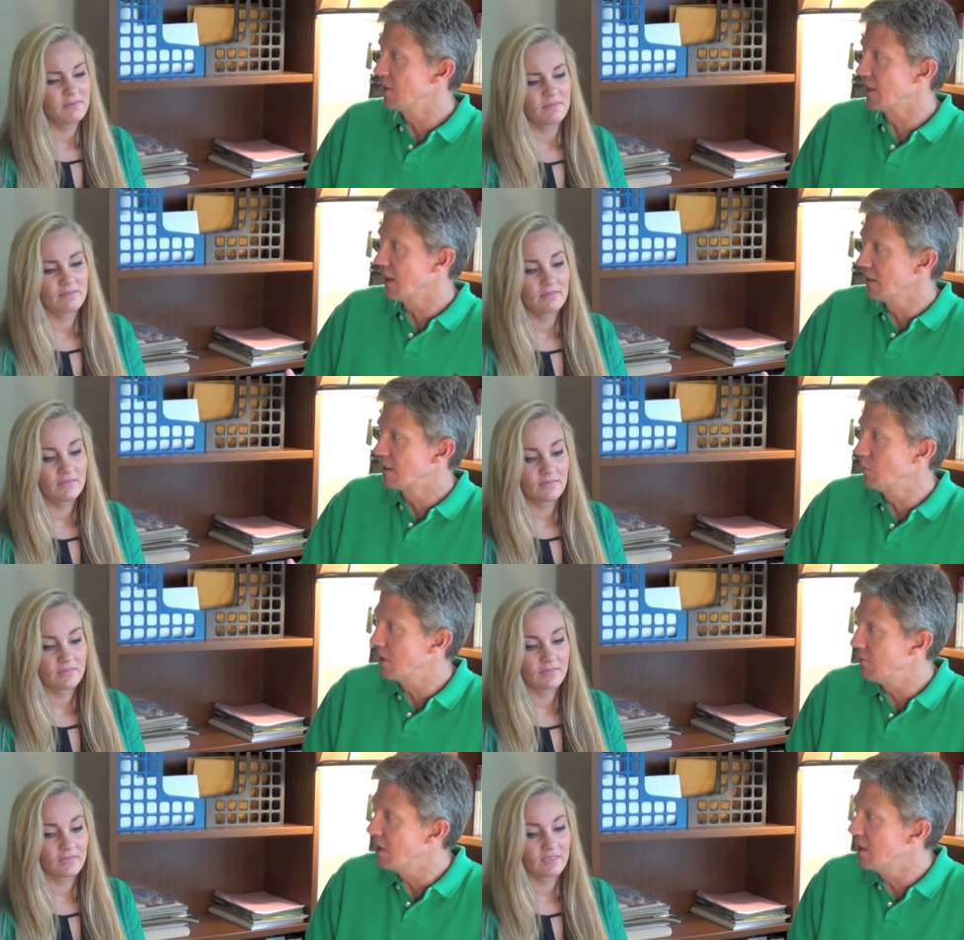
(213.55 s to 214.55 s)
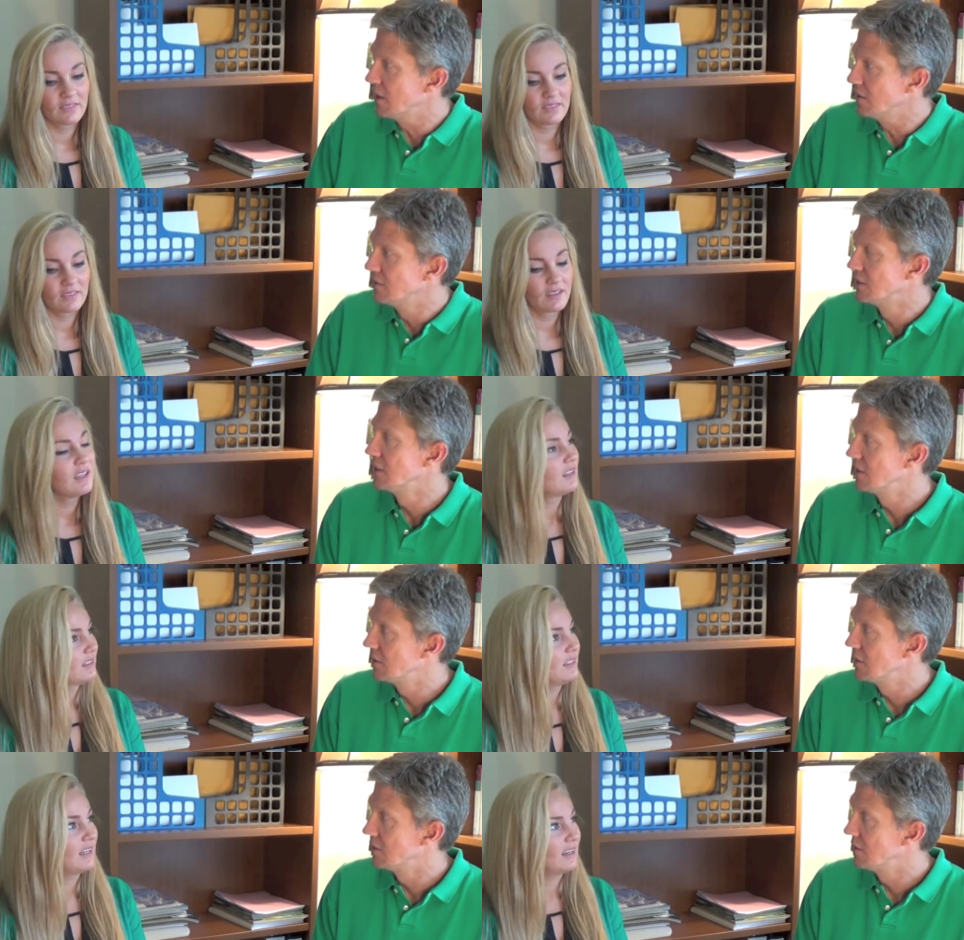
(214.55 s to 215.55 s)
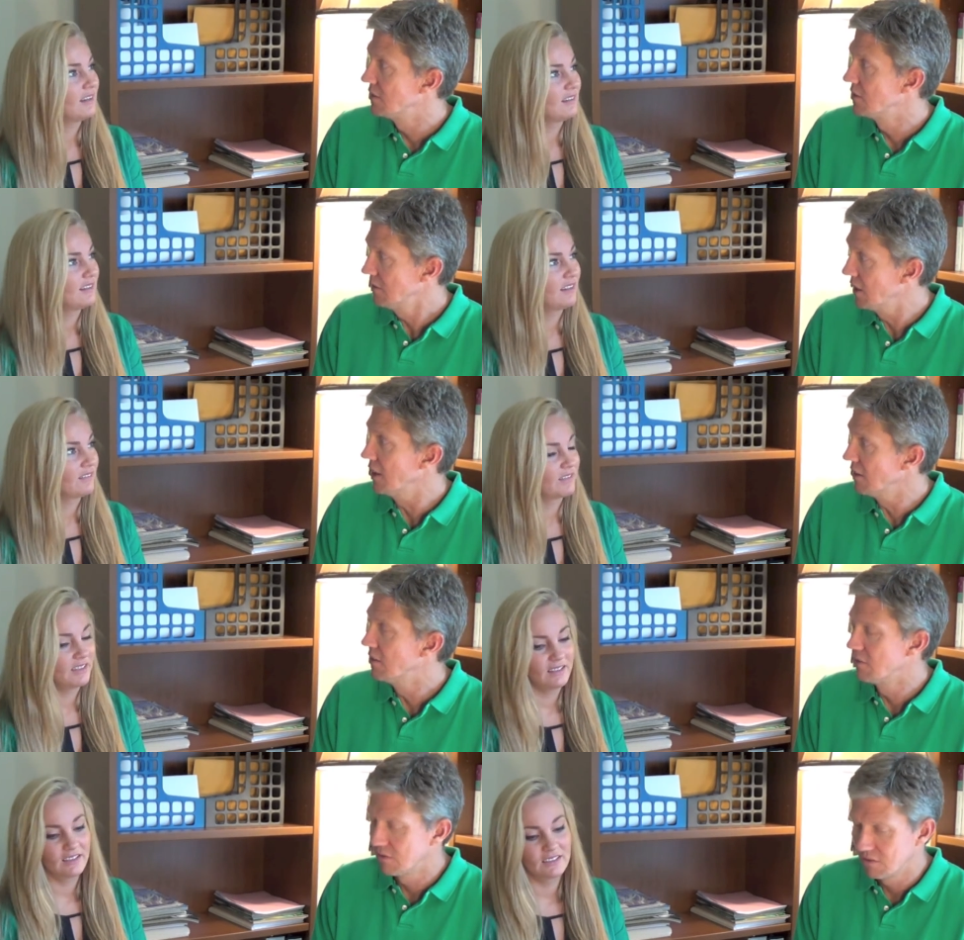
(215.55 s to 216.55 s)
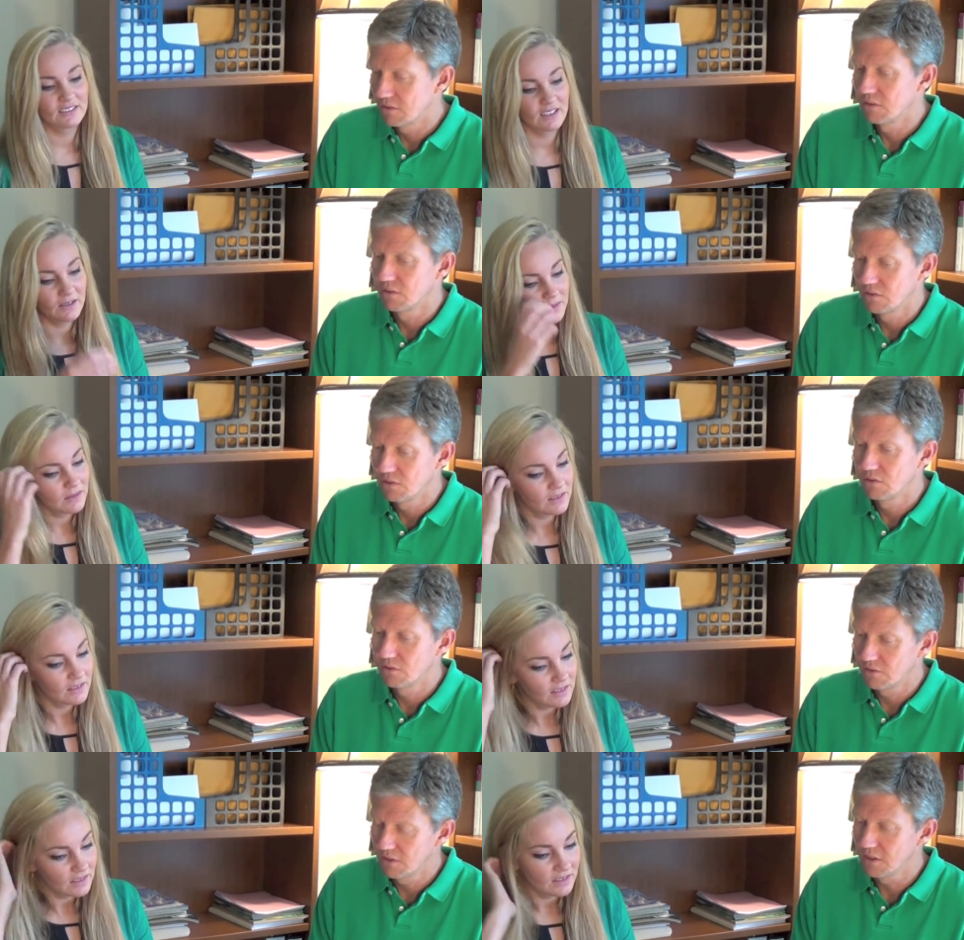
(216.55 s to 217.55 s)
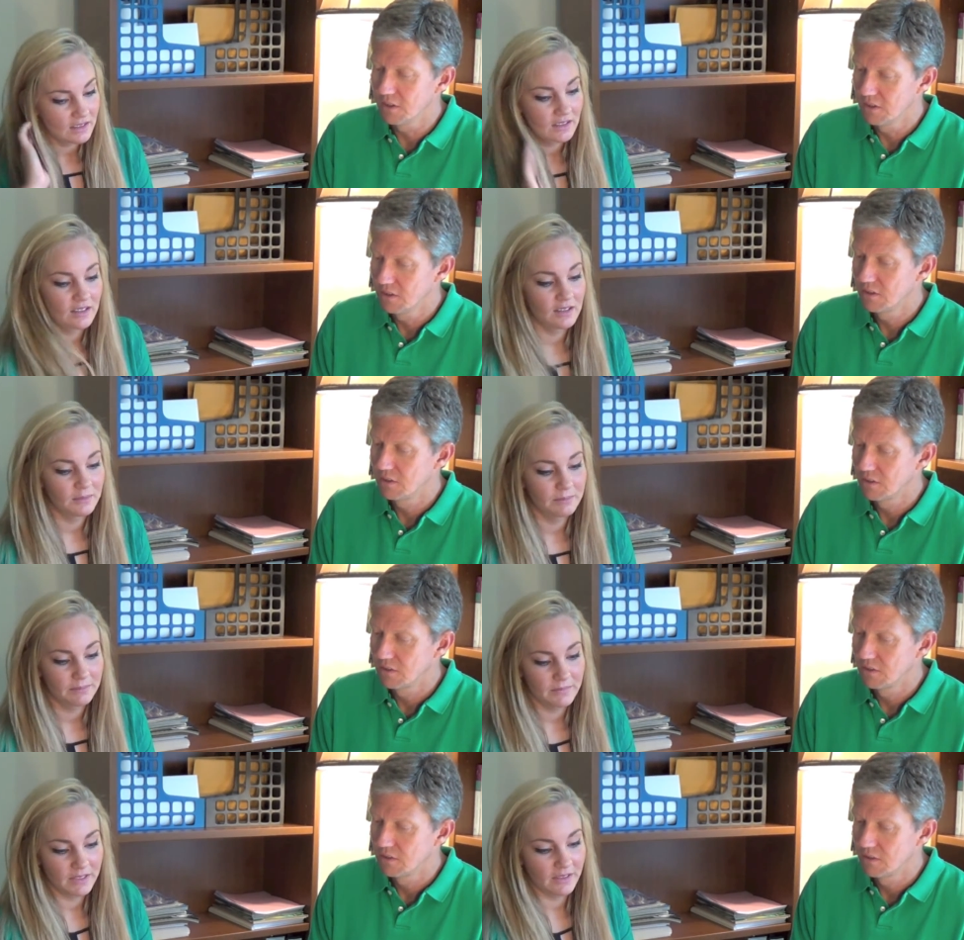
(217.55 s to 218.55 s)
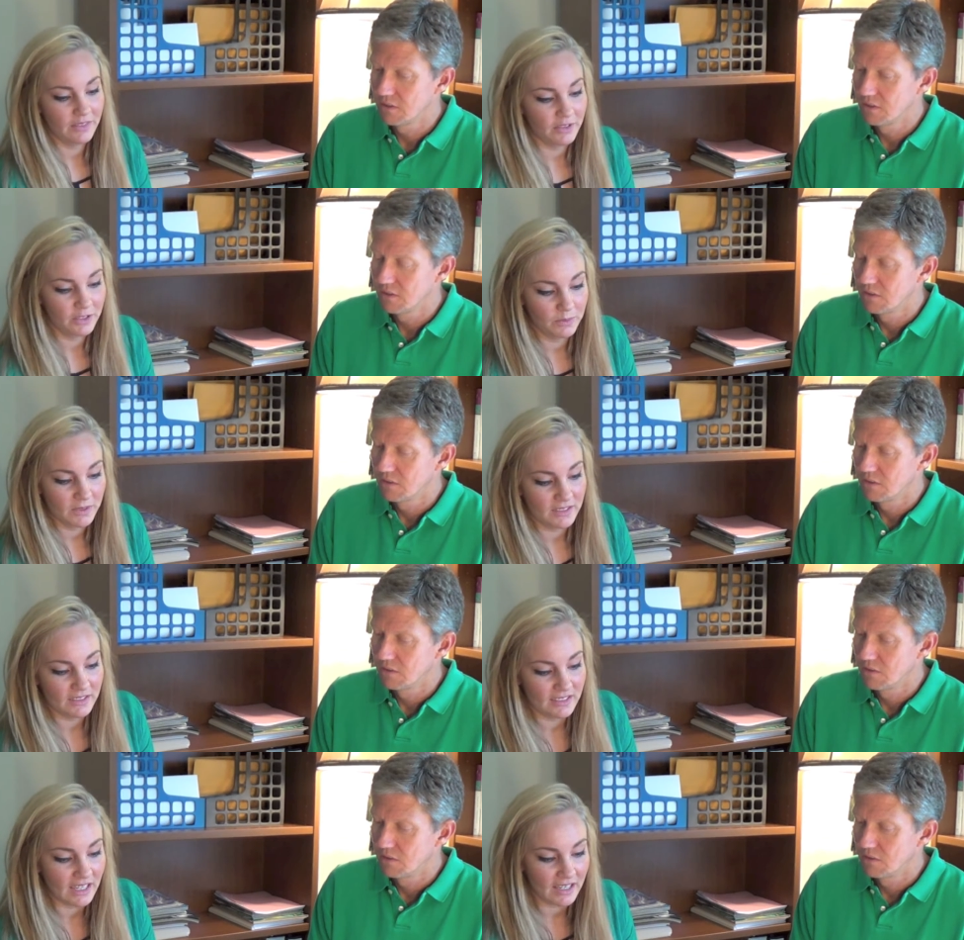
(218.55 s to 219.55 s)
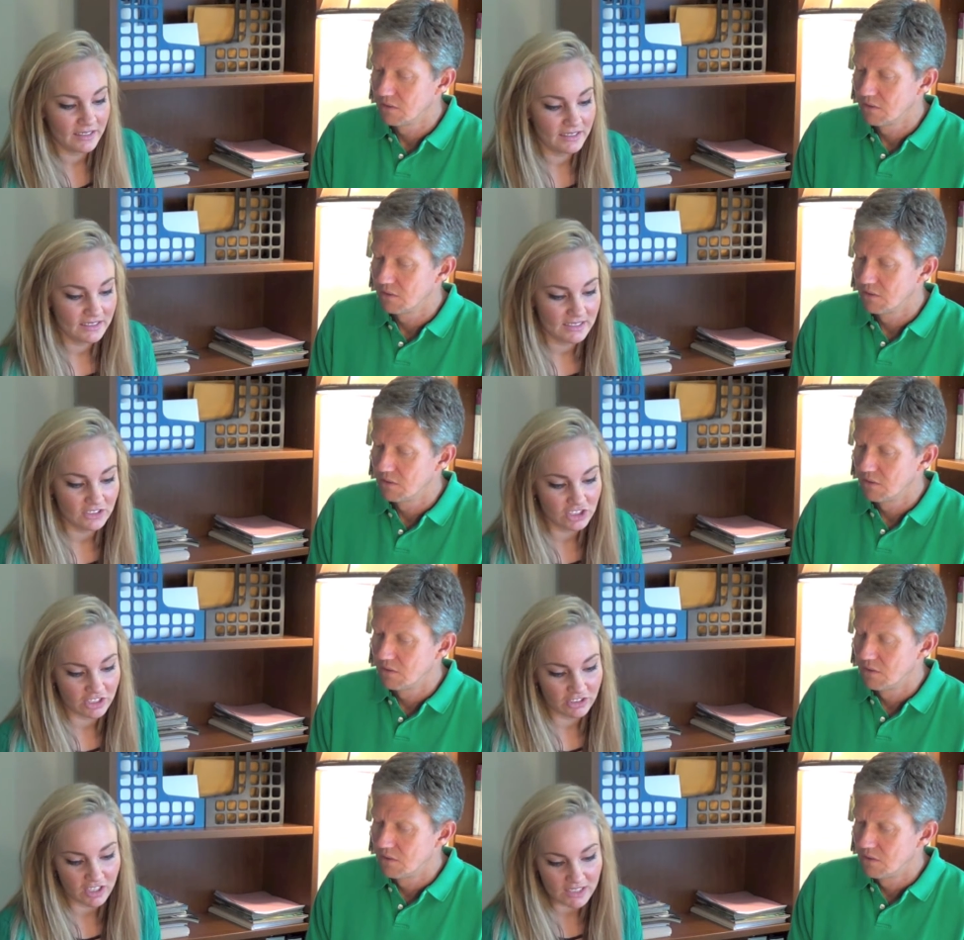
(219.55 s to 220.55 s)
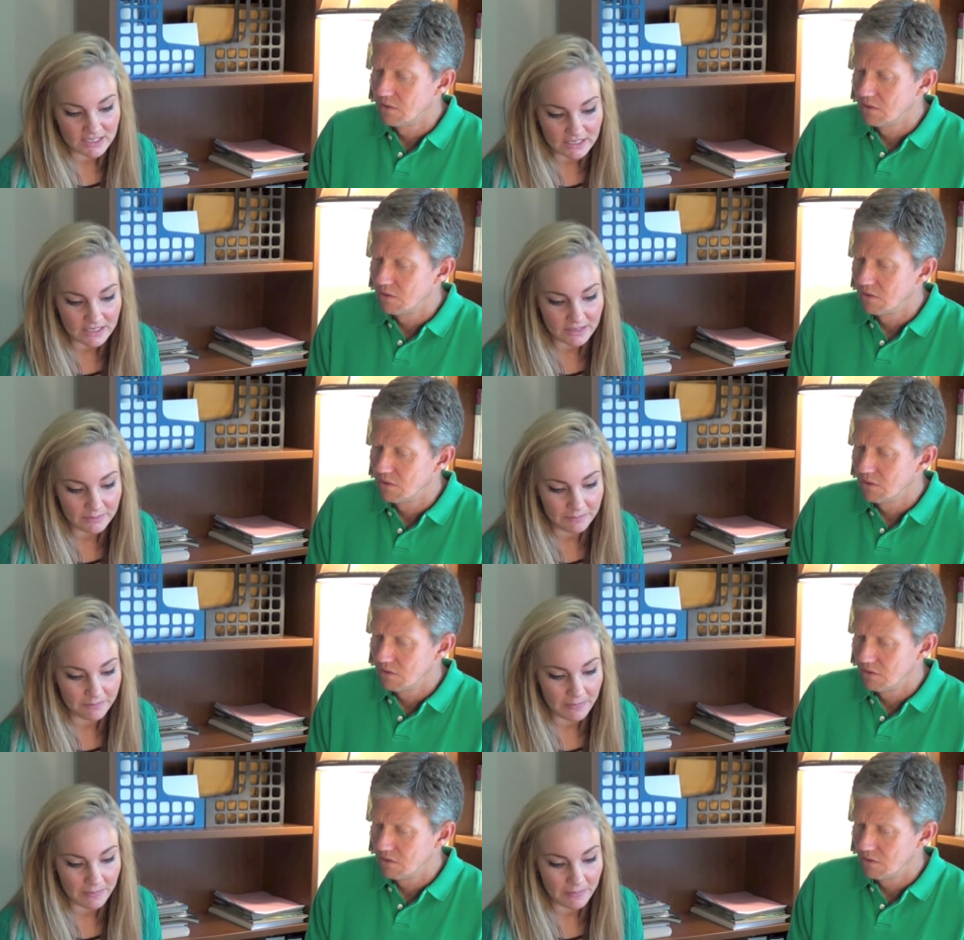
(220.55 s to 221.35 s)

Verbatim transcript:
Speaker 1: Like, hey, look at what I've done.
Speaker 2: Yeah. Yeah. I really think so. Okay. And the third one, kindness and generosity.